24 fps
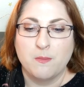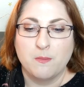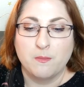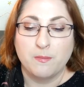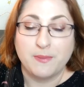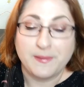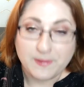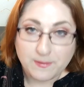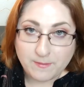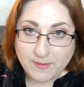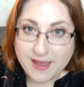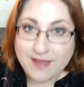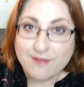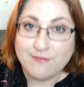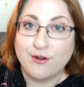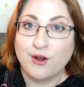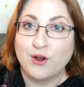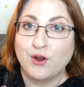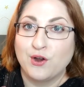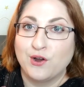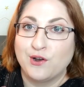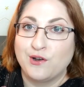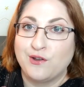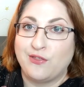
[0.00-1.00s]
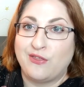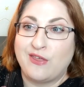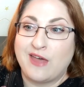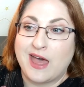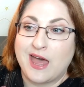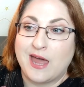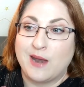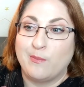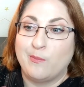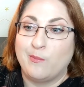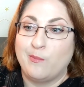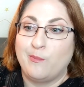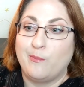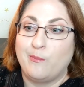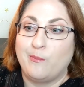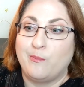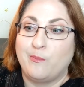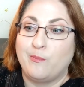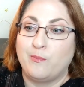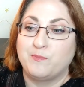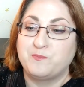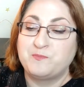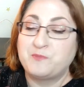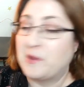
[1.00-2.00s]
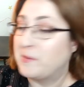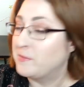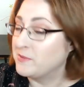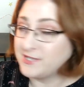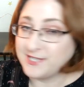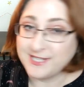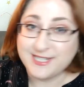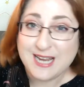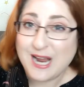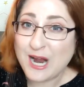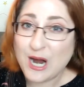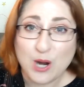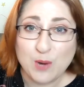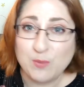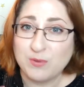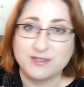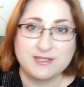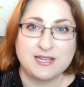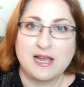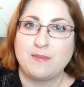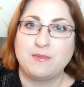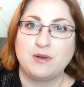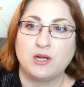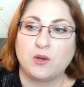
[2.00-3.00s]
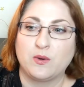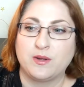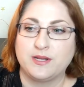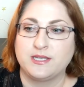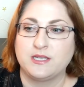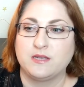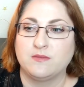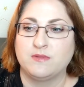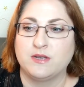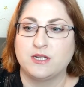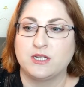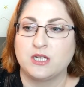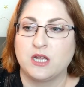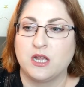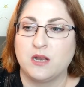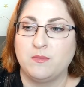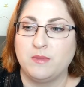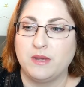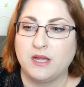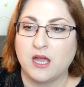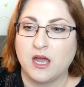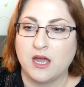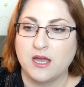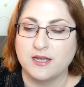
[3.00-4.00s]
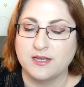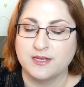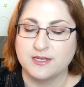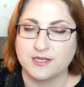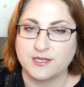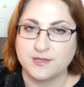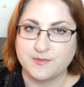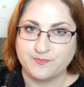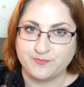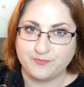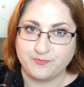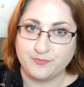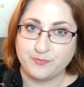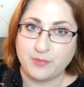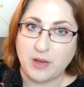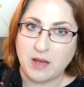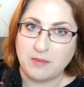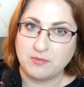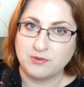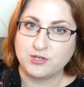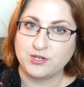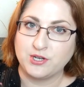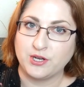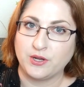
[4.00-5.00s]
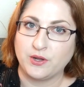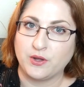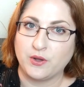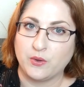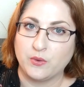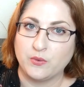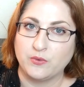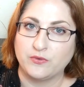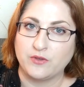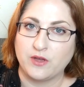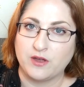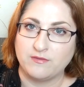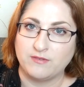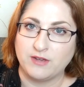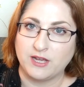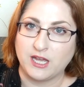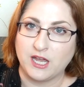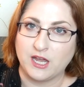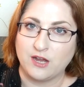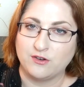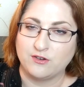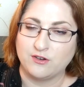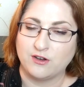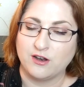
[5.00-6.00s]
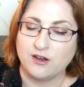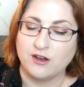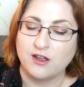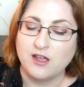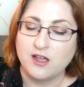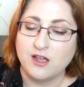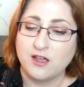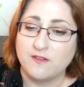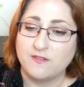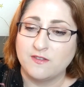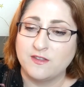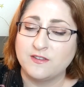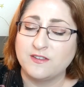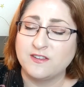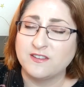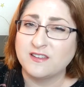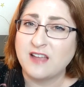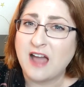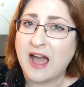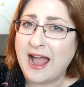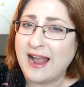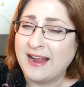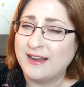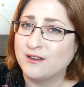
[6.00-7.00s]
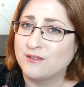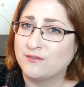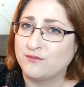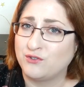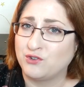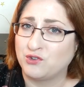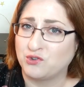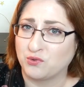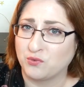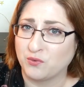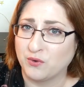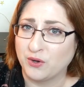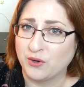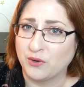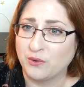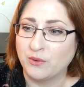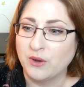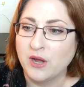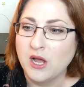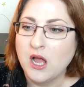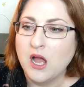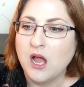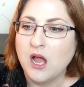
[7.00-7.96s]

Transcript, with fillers: but you may have heard that summer's a terrible time to go on submission because publishing goes on vacation. This is kind of true.